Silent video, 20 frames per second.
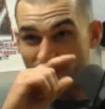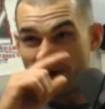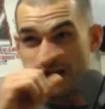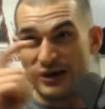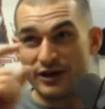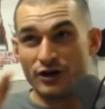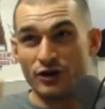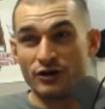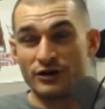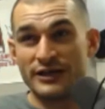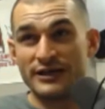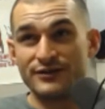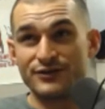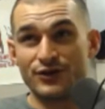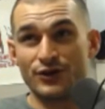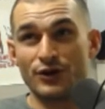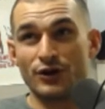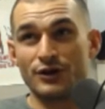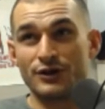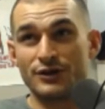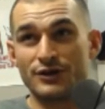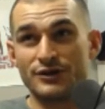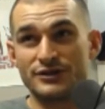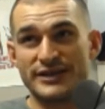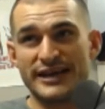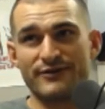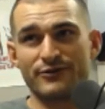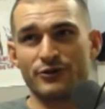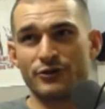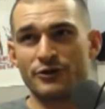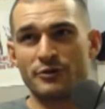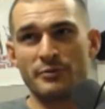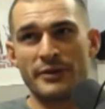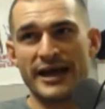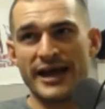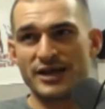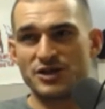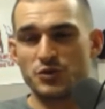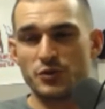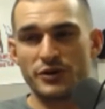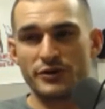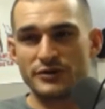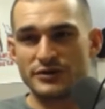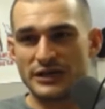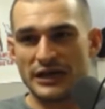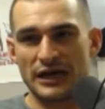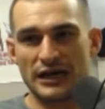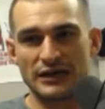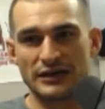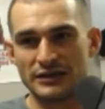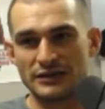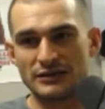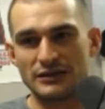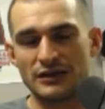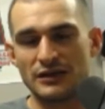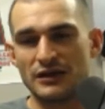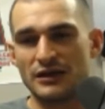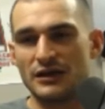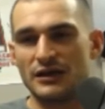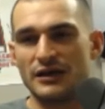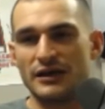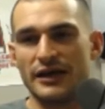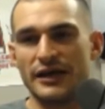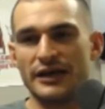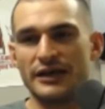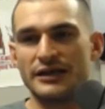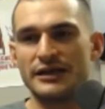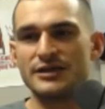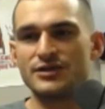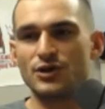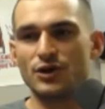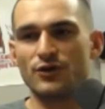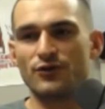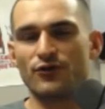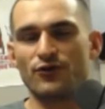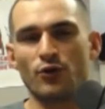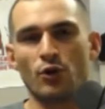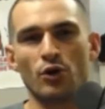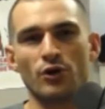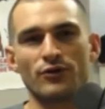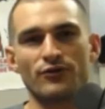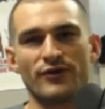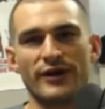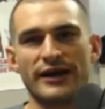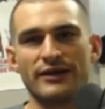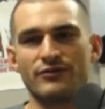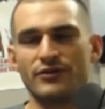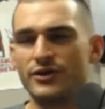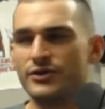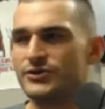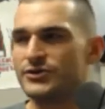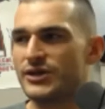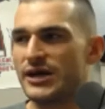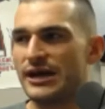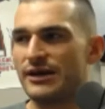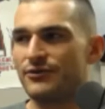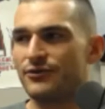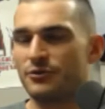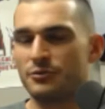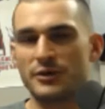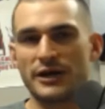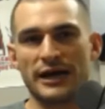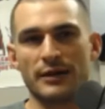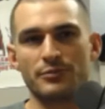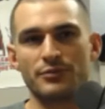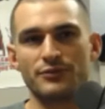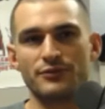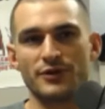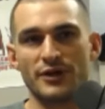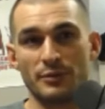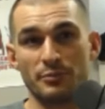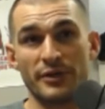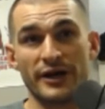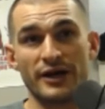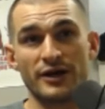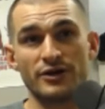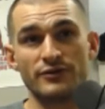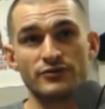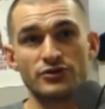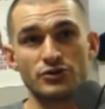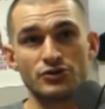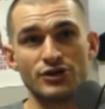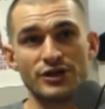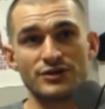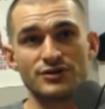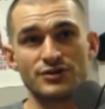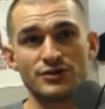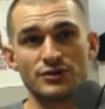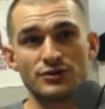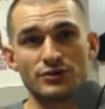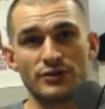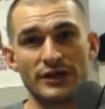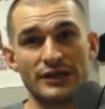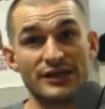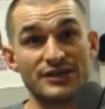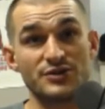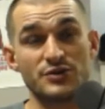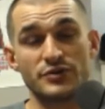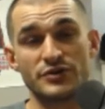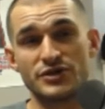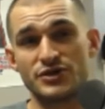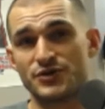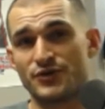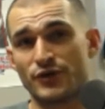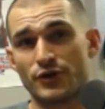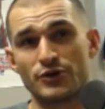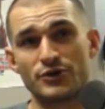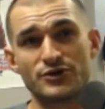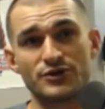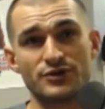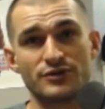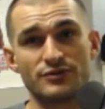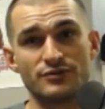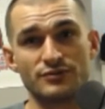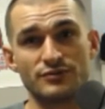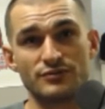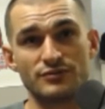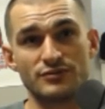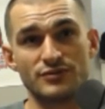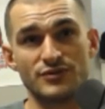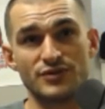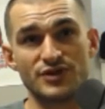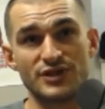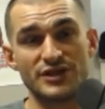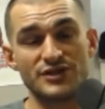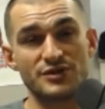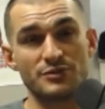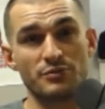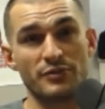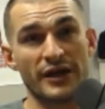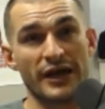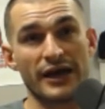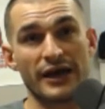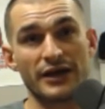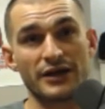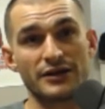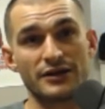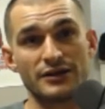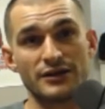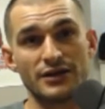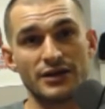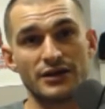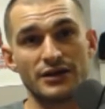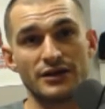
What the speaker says: For Gregor, he took, because after the match we were talking, and he took 4 or 5 years off from competitive jiu-jitsu, and this was his first season back.